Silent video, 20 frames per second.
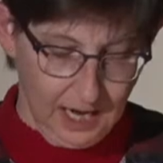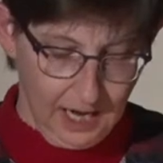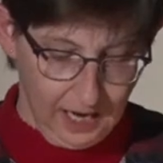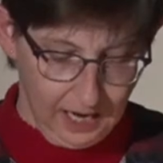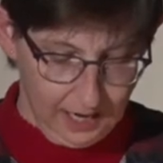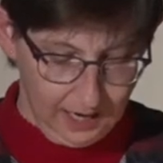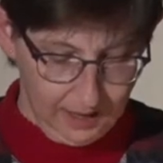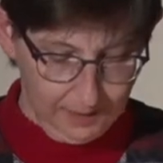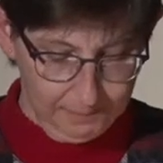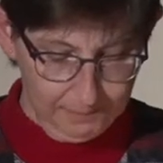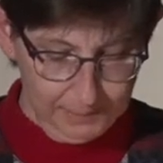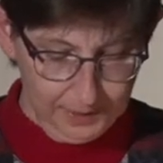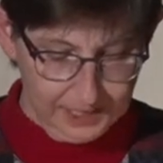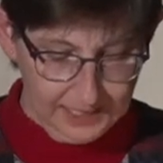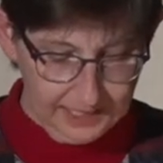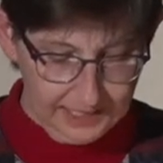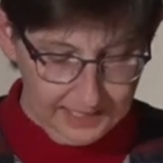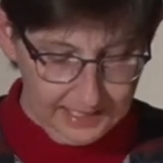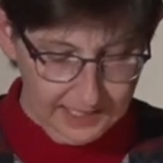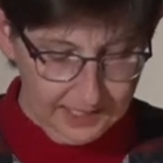Uh, but
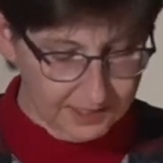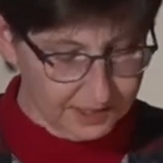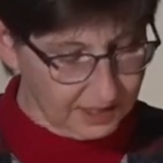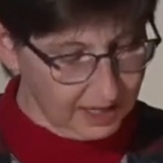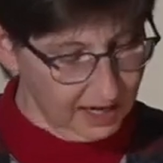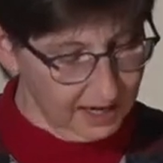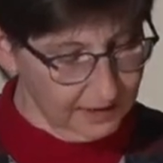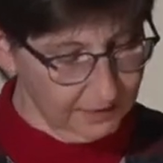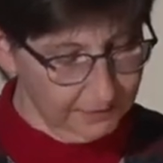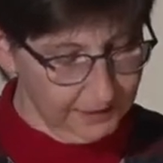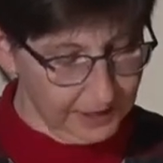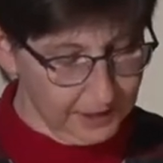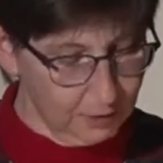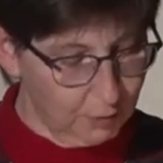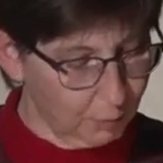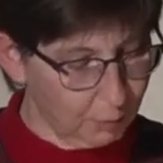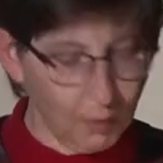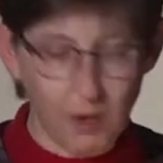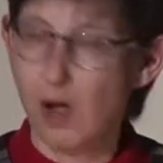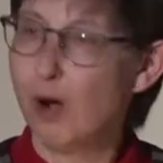it is kind of a
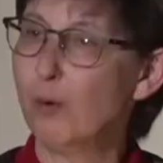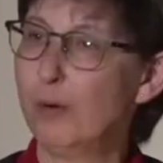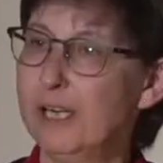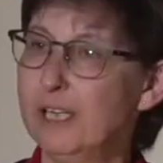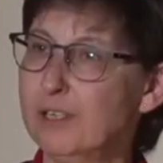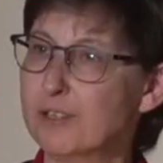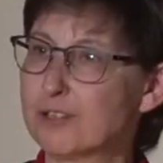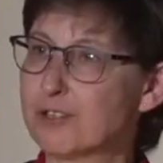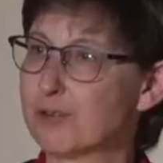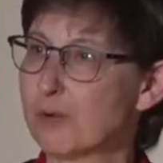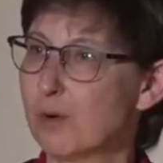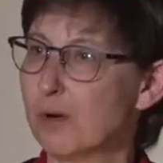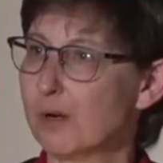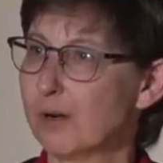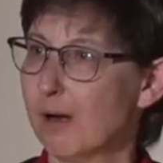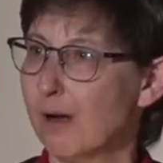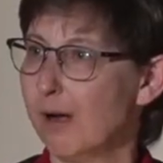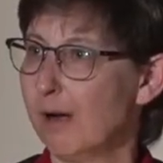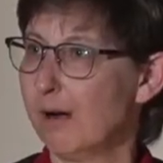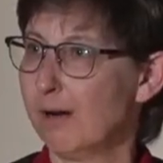growing
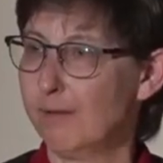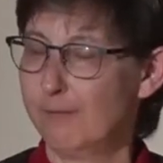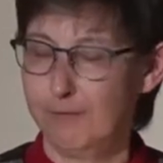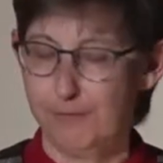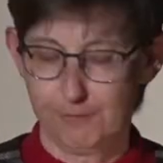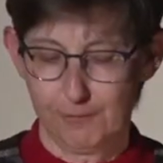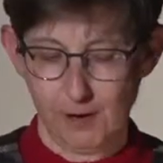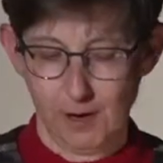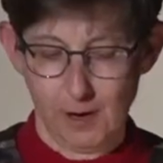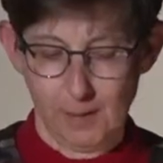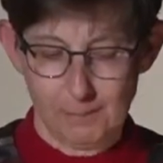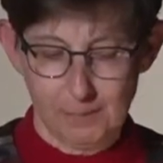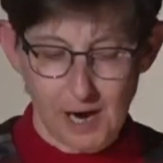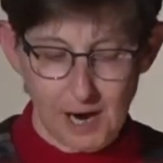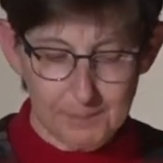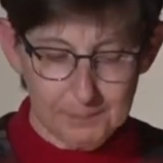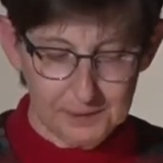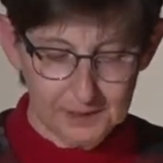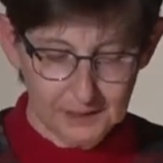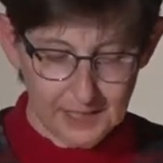sort of
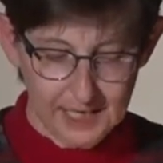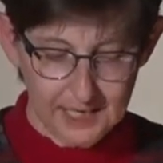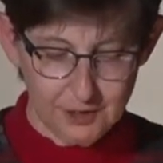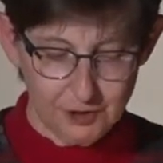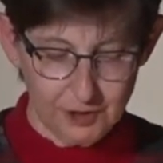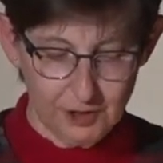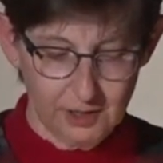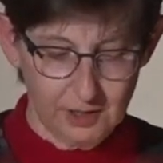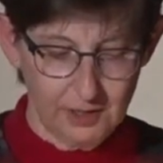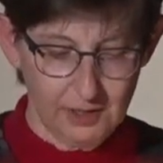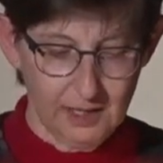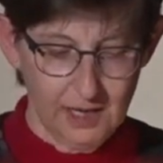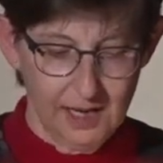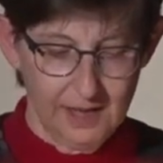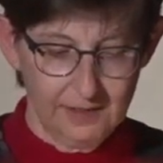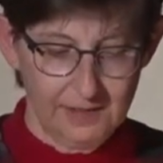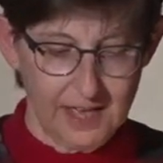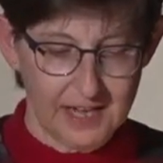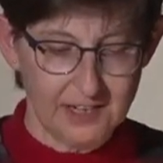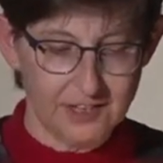population
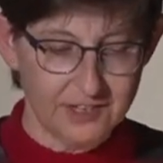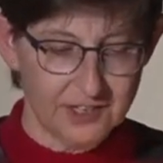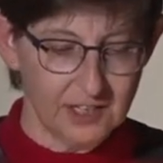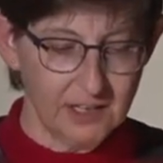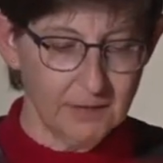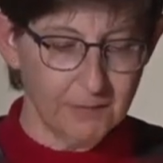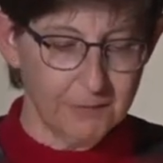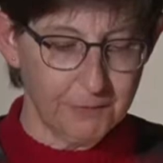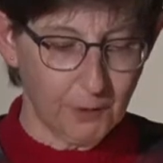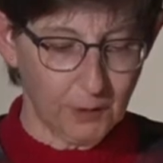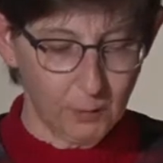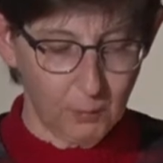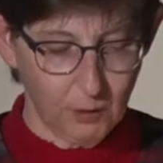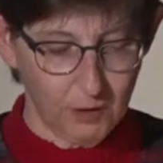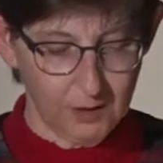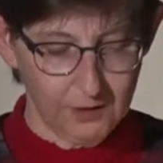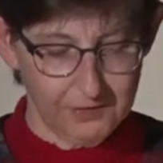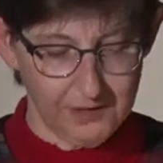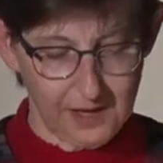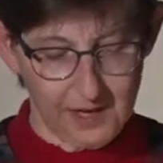that is in Fort
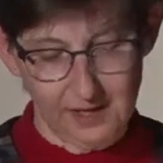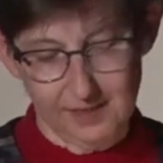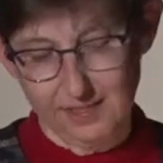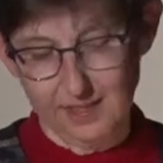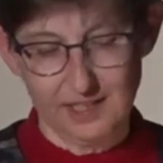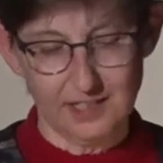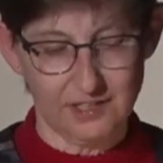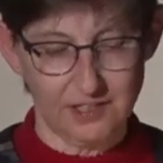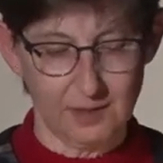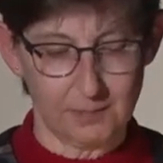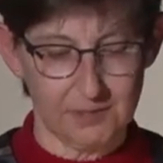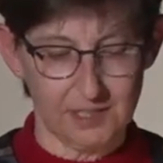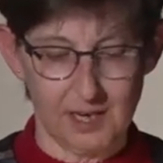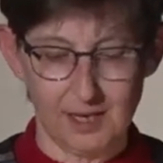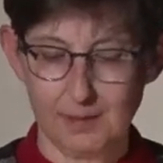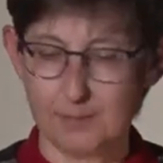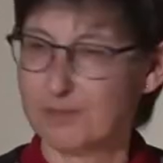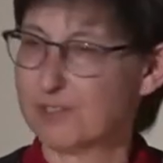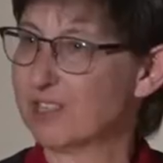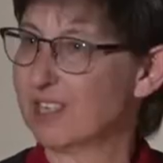Worth that I think
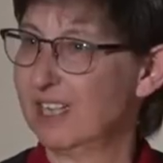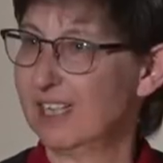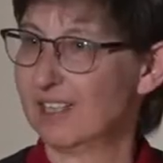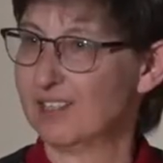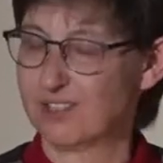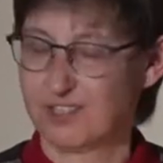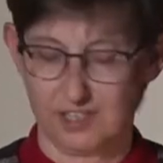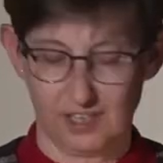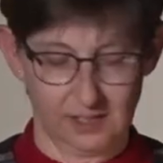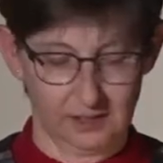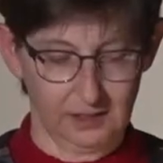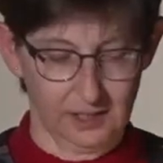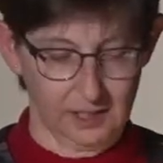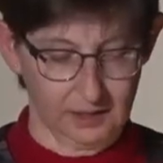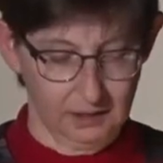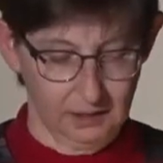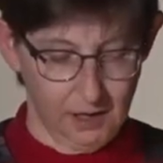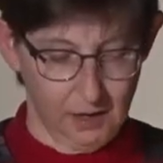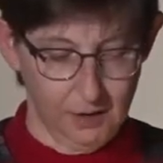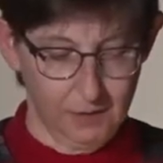sometimes gets a
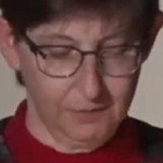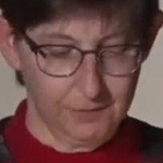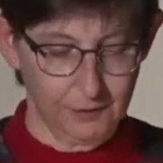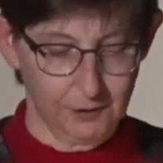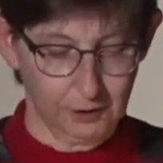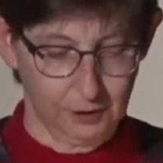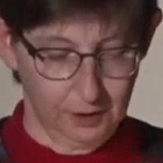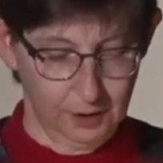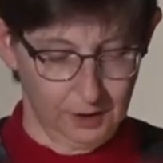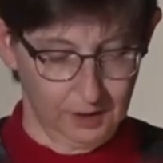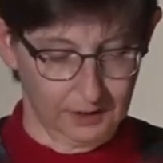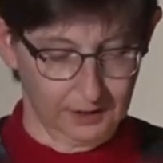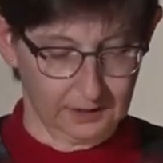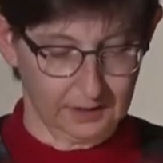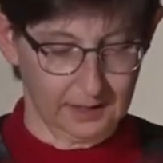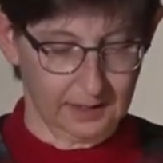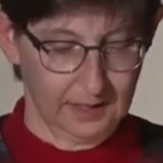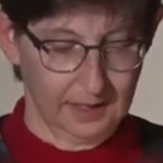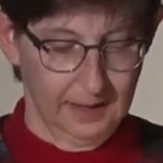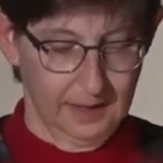little overlooked.